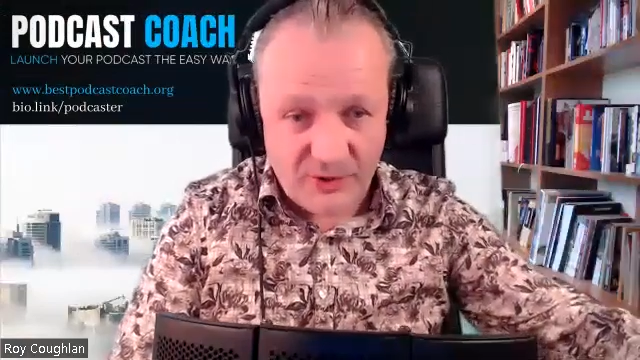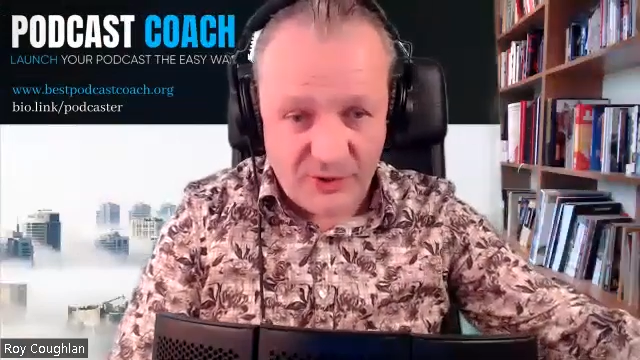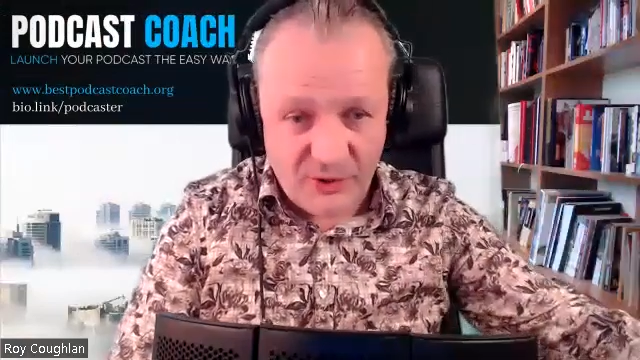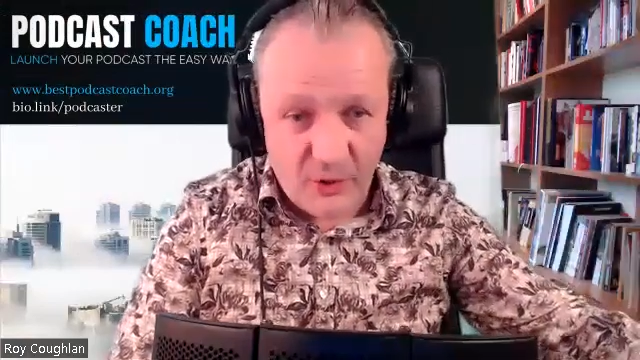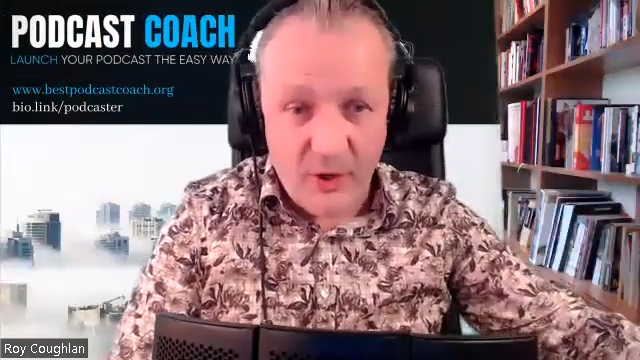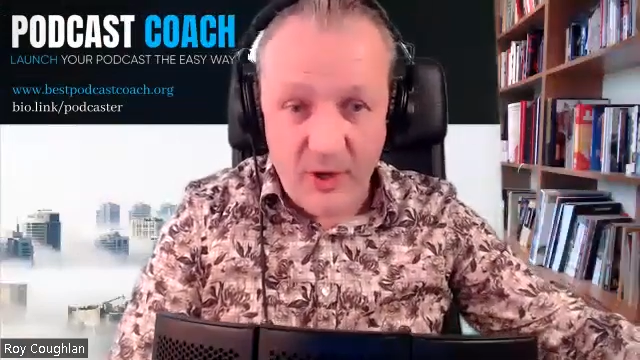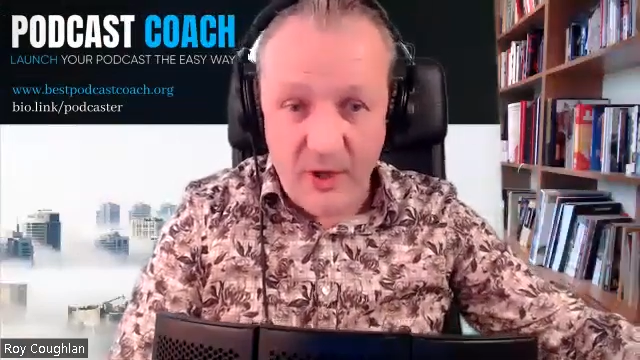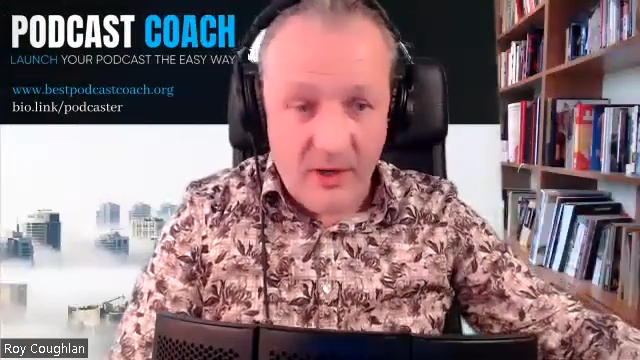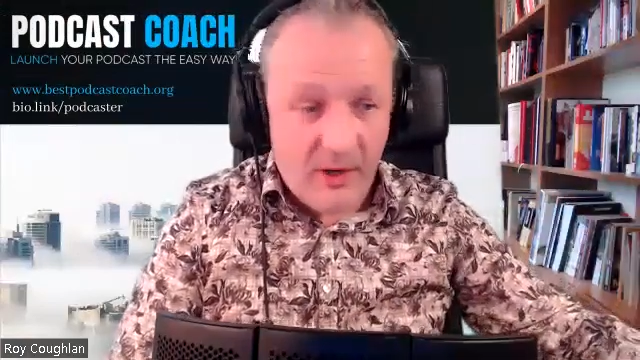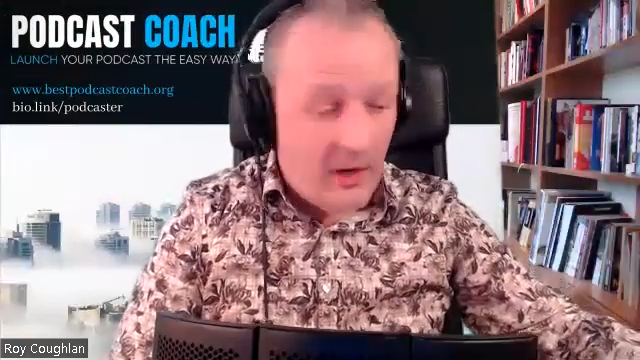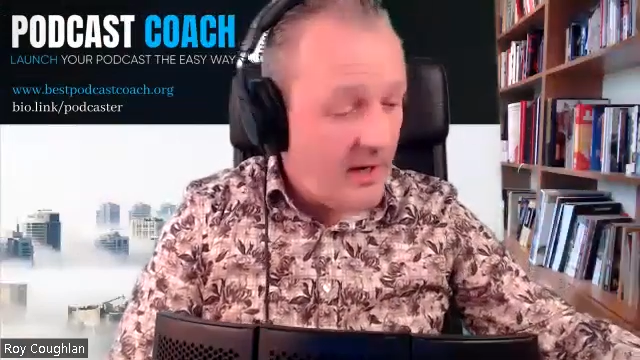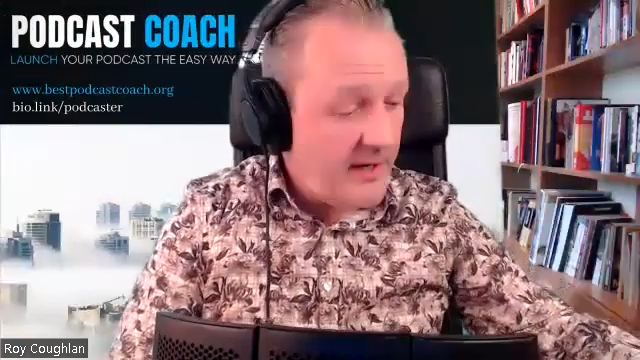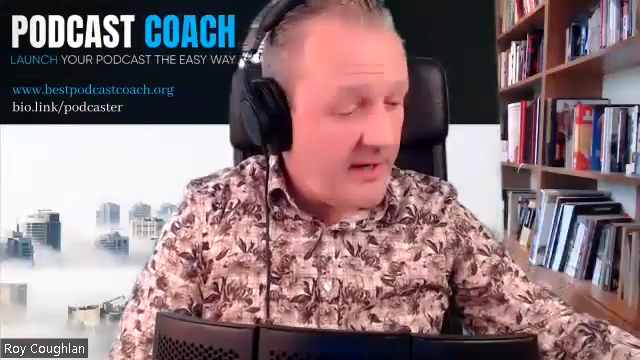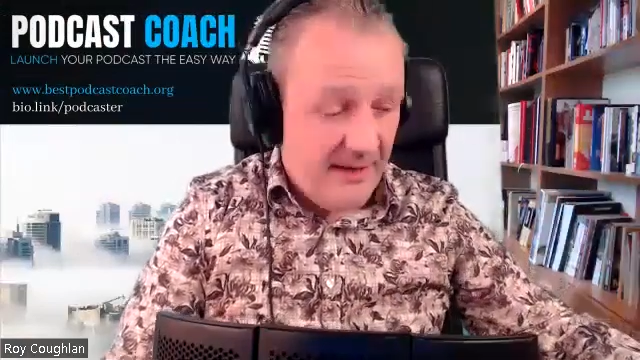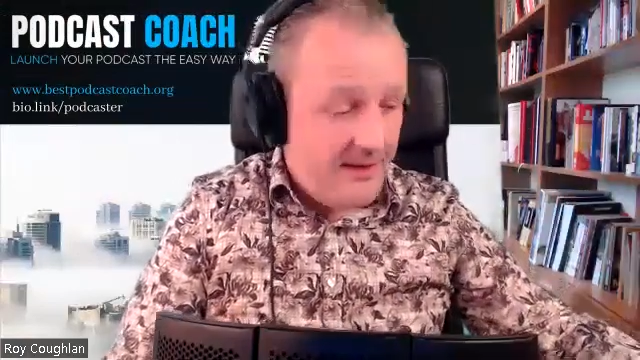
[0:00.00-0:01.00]
So
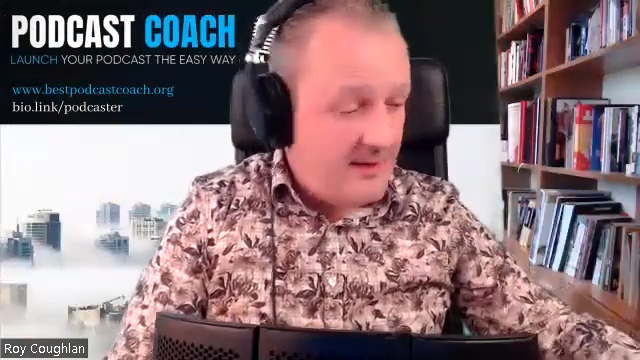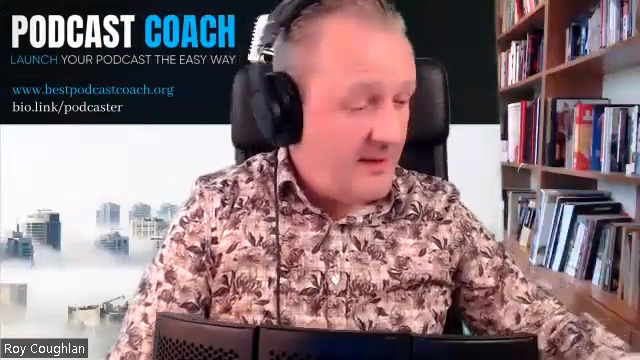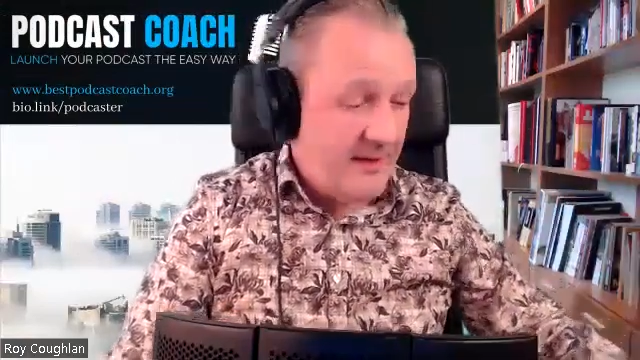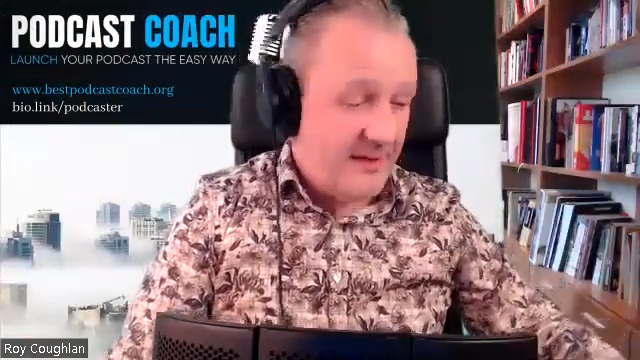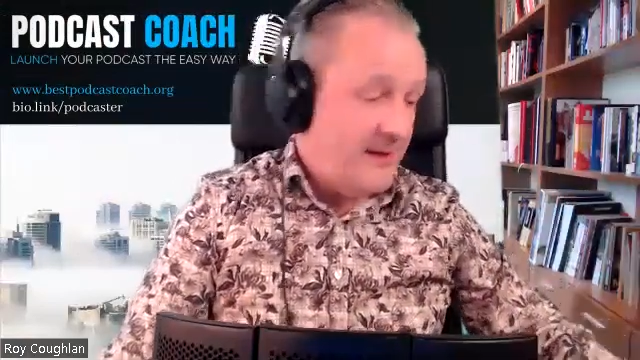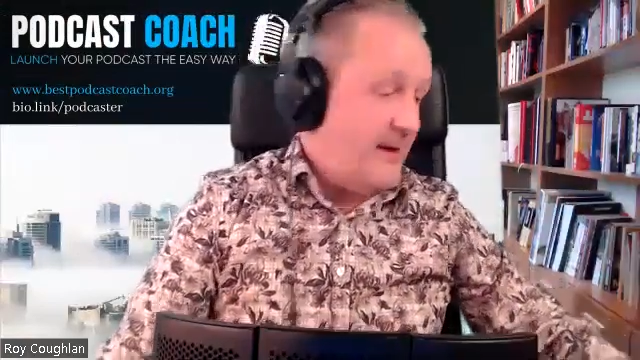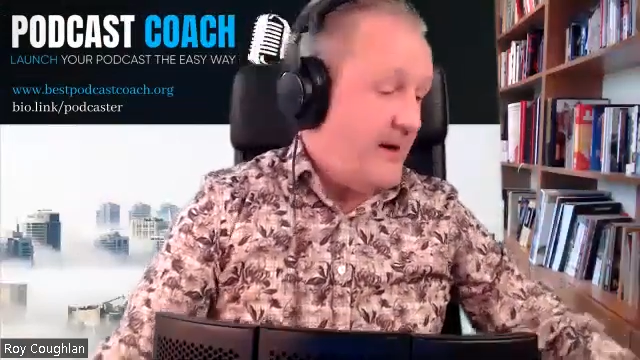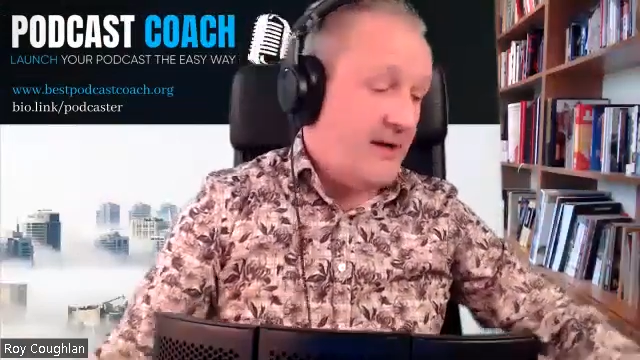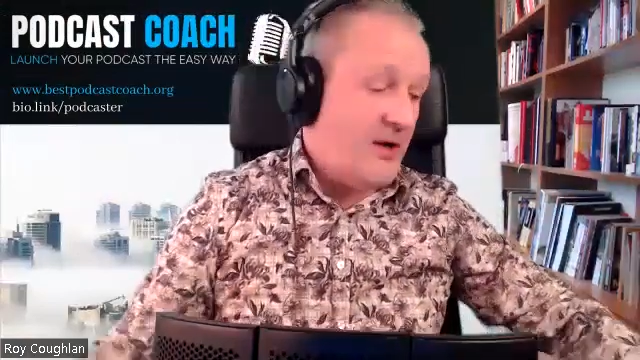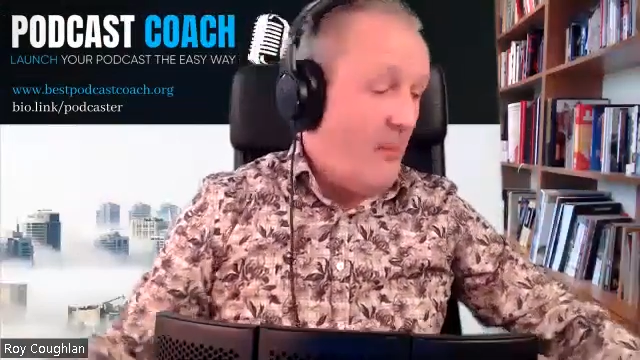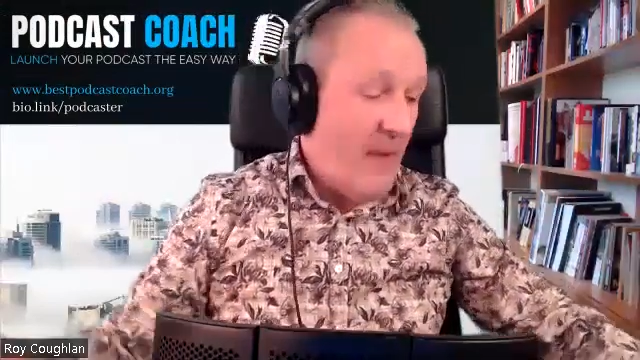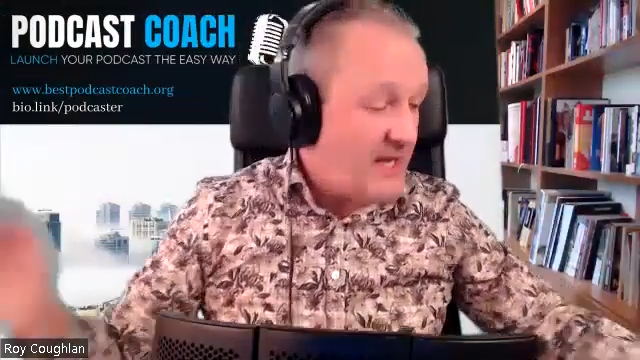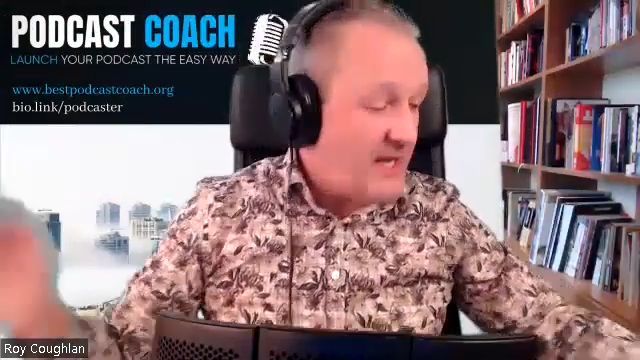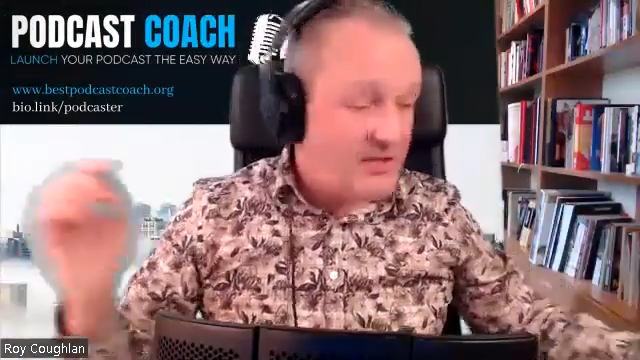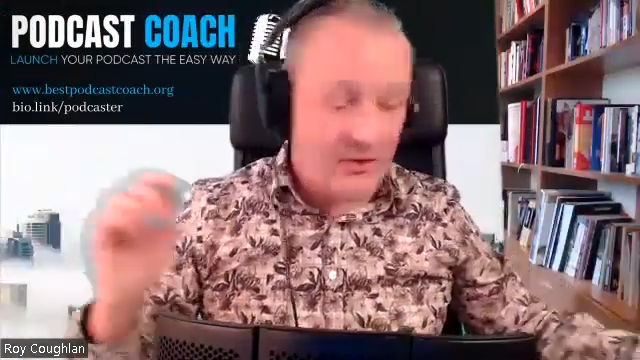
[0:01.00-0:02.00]
I
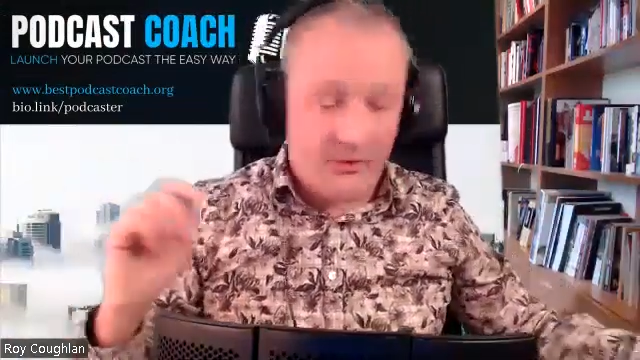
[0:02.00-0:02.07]
commend